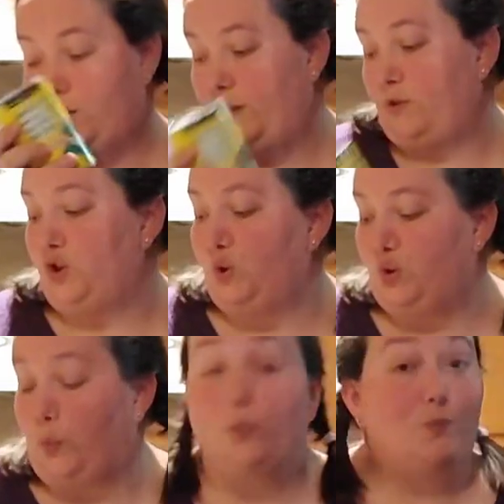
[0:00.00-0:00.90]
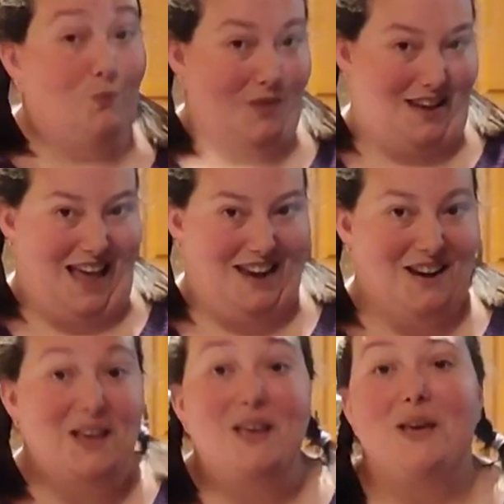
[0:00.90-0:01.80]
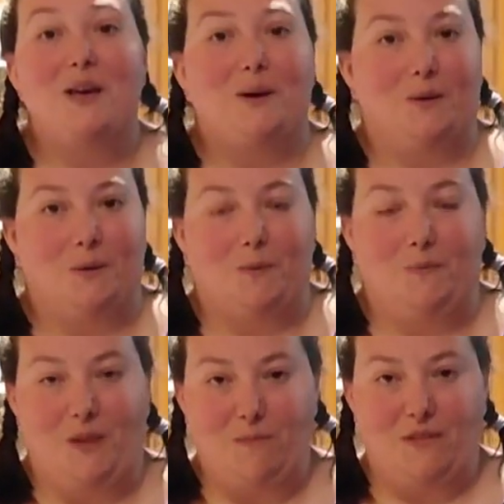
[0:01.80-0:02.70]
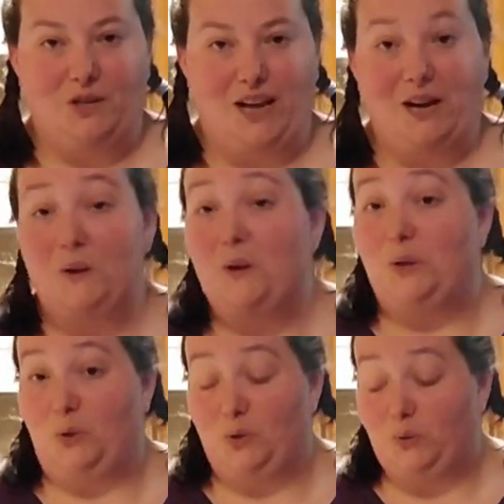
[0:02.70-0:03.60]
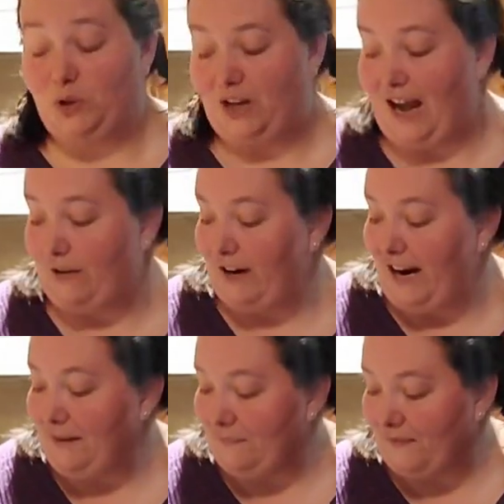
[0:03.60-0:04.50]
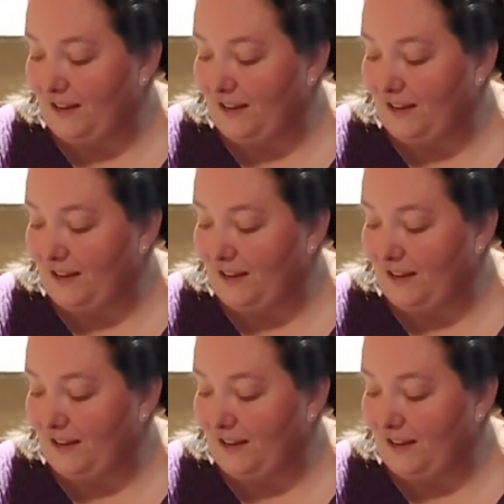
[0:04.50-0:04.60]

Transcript: now, so I'm just using, again, Theme of the channel, use what you got, right?